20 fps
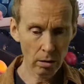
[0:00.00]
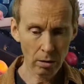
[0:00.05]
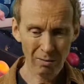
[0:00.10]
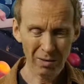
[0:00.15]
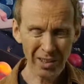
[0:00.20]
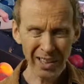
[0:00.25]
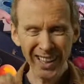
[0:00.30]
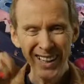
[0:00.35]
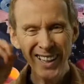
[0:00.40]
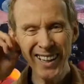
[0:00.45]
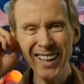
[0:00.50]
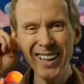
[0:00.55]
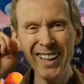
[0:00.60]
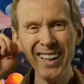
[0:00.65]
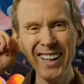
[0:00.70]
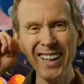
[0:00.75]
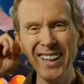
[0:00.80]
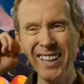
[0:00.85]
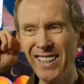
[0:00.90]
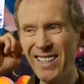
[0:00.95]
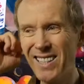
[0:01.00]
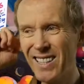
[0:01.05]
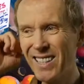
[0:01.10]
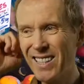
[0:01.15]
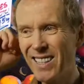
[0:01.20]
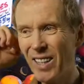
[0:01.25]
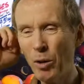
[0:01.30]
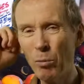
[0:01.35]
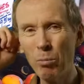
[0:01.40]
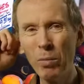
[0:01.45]
But ears,
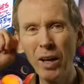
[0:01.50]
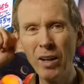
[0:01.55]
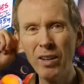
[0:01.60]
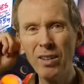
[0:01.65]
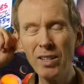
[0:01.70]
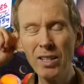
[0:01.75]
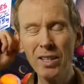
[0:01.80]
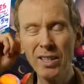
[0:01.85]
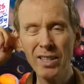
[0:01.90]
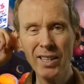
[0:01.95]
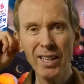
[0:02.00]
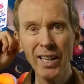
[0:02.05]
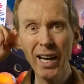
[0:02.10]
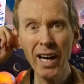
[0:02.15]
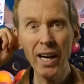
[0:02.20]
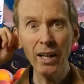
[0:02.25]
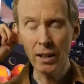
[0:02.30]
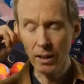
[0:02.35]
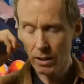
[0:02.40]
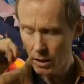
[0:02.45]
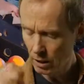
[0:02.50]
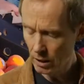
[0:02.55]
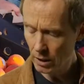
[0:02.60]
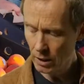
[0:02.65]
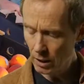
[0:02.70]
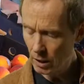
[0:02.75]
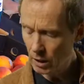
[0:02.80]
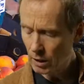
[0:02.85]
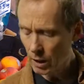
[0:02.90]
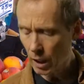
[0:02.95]
bones, cartilage.
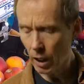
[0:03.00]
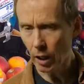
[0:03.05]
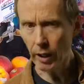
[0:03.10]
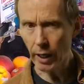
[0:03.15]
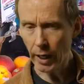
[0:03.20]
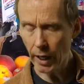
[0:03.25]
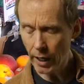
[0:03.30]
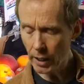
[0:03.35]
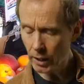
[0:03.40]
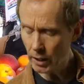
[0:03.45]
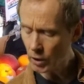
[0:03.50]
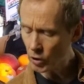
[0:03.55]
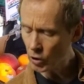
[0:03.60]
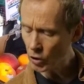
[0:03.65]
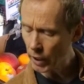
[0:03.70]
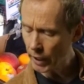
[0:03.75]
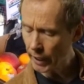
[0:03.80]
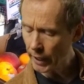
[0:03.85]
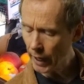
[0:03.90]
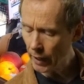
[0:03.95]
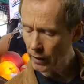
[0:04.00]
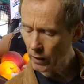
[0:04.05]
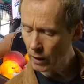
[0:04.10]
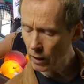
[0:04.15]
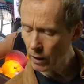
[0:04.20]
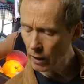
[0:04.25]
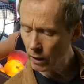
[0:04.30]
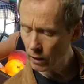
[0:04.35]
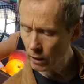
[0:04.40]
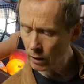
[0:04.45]
Okay, let's check out
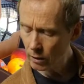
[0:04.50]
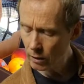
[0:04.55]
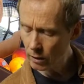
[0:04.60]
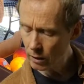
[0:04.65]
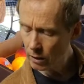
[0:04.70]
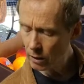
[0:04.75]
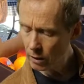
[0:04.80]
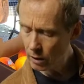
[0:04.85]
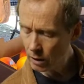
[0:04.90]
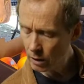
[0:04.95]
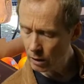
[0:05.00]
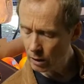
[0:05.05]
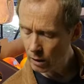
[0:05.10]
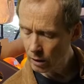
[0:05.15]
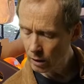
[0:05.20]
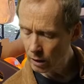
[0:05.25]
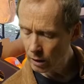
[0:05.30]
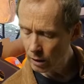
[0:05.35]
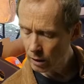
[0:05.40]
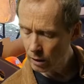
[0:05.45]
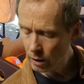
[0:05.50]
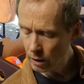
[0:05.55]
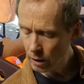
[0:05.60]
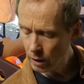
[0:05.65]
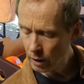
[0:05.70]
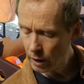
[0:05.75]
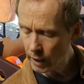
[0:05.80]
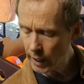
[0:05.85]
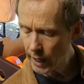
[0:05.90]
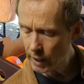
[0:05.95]
the
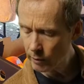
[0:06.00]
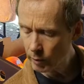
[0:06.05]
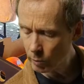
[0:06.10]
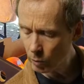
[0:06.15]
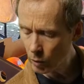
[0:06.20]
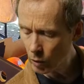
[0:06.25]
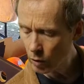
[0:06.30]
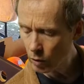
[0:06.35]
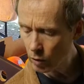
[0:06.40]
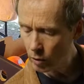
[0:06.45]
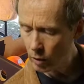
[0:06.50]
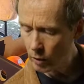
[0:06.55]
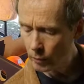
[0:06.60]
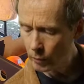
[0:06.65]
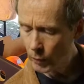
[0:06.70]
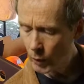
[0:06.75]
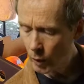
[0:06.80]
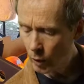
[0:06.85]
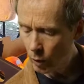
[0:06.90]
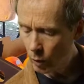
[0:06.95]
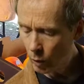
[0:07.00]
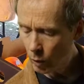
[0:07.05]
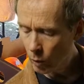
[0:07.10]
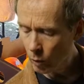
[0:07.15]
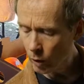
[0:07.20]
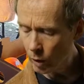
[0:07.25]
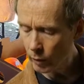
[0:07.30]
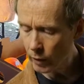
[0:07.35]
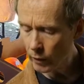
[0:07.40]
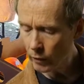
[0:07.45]
anatomy book.
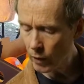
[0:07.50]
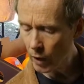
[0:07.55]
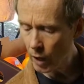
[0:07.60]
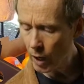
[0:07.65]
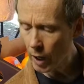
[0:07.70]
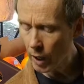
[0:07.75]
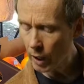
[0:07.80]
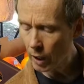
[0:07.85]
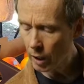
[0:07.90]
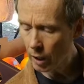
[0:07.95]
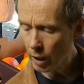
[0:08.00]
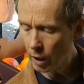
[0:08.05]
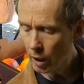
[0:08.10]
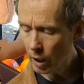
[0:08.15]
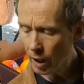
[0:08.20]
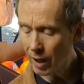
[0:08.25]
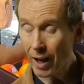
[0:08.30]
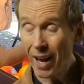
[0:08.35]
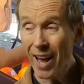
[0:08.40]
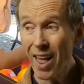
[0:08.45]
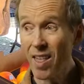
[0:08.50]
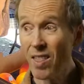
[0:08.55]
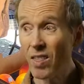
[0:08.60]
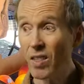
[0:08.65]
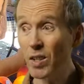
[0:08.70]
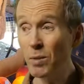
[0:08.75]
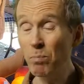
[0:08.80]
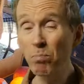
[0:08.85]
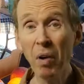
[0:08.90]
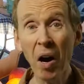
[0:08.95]
What do we find?
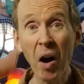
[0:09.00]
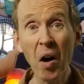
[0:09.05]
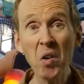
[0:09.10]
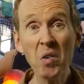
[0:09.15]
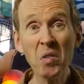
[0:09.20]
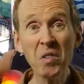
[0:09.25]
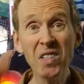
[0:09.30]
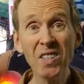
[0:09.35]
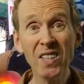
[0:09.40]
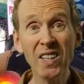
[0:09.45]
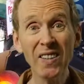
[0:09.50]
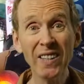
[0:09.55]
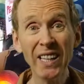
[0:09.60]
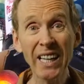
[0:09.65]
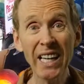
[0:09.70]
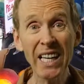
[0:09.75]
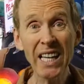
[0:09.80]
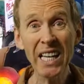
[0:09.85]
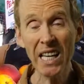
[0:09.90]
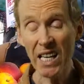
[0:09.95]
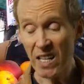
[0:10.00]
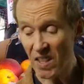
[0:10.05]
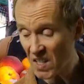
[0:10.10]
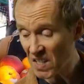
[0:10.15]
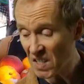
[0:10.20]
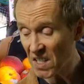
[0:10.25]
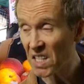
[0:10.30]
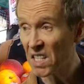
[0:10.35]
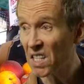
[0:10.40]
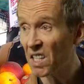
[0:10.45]
There's bones in the ear.
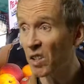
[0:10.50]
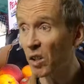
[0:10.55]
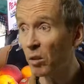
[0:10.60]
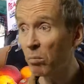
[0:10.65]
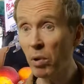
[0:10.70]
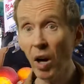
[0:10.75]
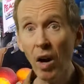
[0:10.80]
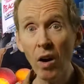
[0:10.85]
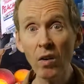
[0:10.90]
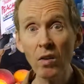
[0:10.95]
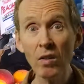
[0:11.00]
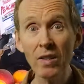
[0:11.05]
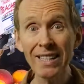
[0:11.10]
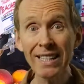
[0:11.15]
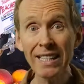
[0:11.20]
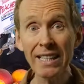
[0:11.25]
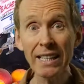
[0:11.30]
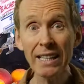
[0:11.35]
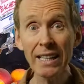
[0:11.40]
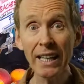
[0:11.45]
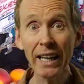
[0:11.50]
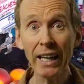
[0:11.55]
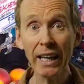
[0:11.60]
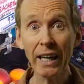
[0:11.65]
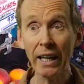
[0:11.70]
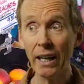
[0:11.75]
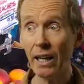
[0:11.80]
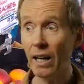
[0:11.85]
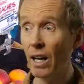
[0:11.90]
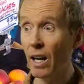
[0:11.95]
There's these little bones in the
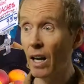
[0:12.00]
ear.